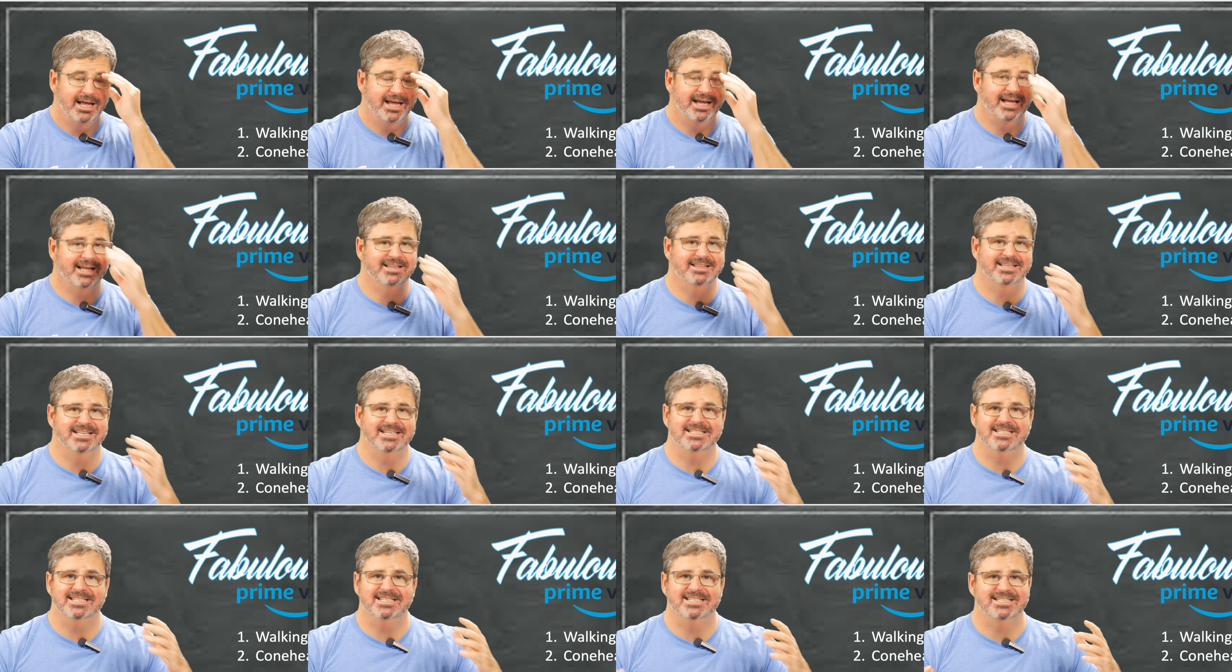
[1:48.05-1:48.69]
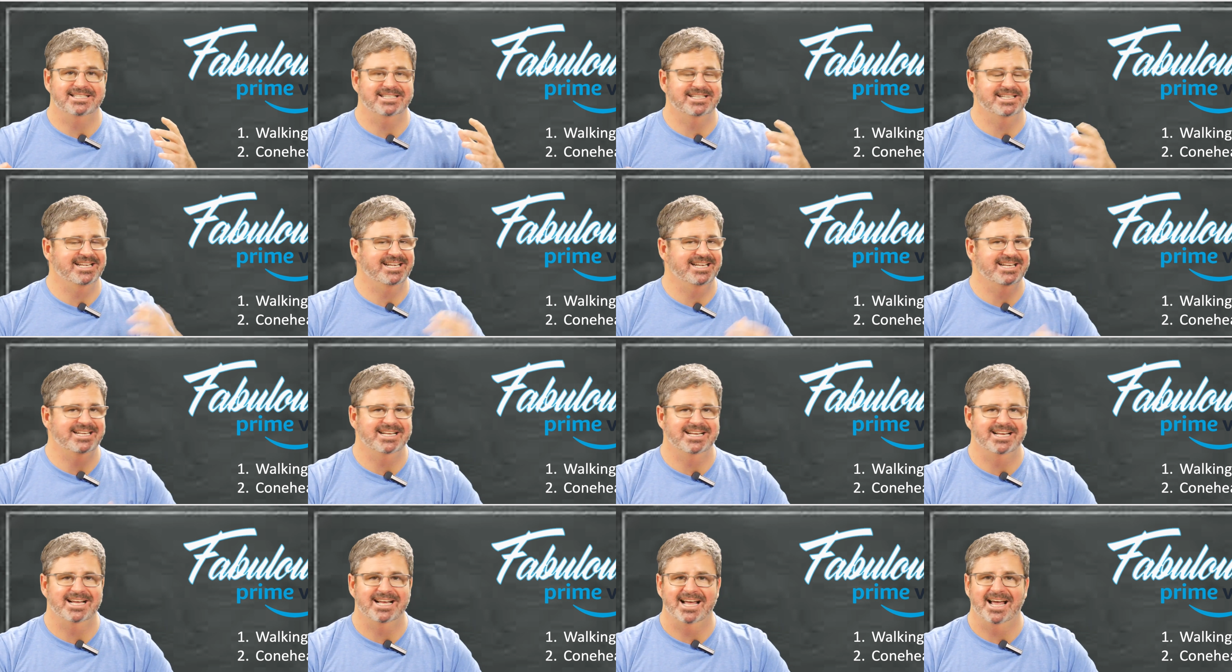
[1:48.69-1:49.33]
and this is
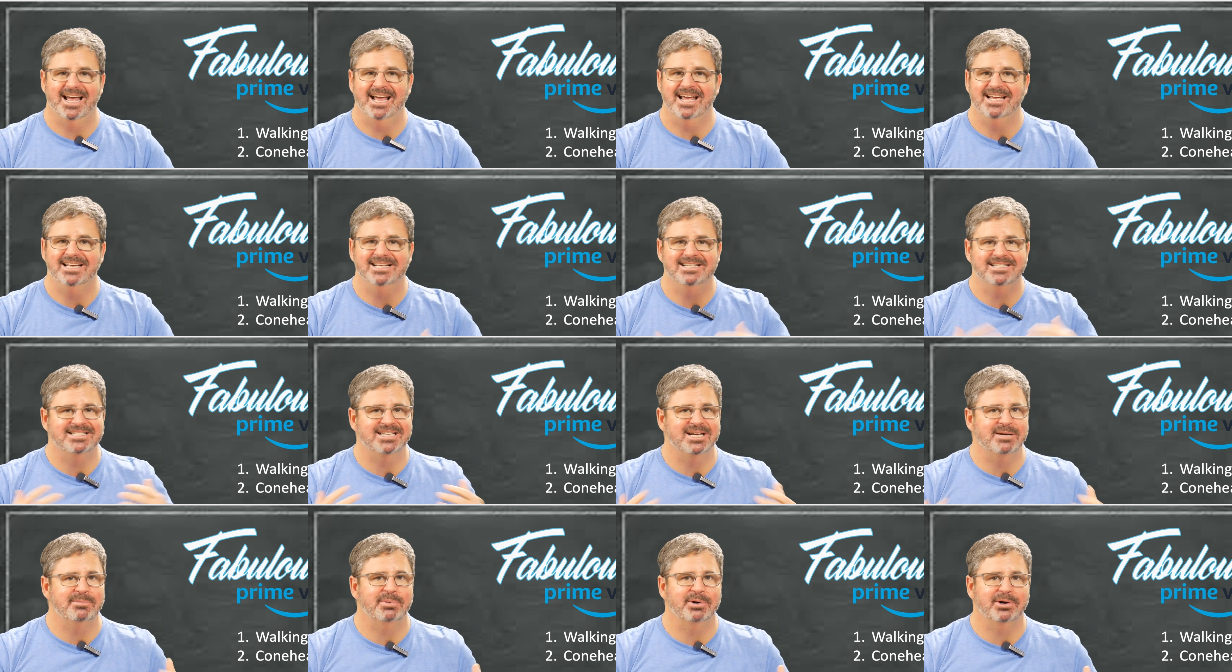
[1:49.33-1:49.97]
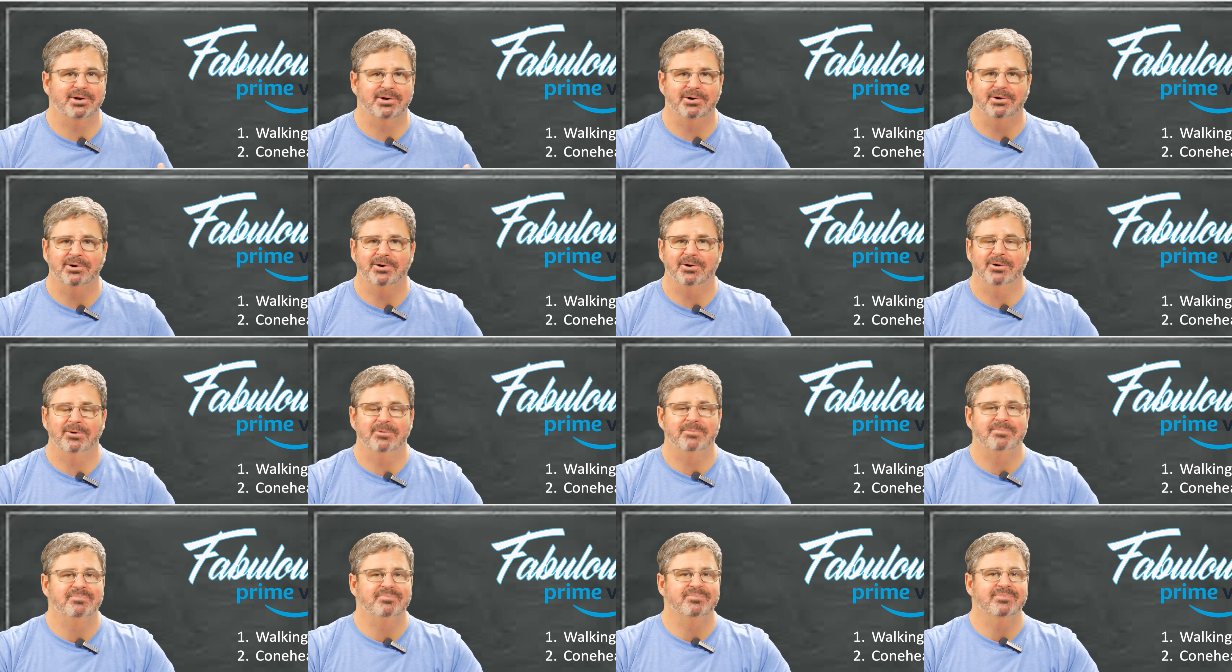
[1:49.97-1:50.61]
the
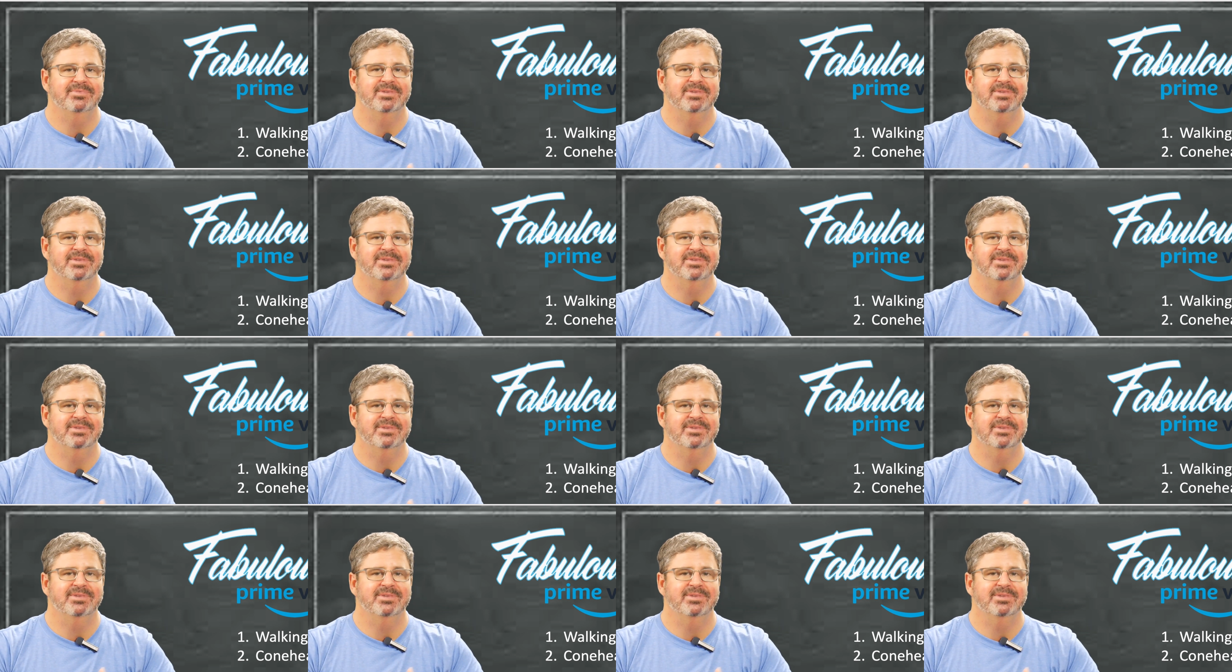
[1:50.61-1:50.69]
atypical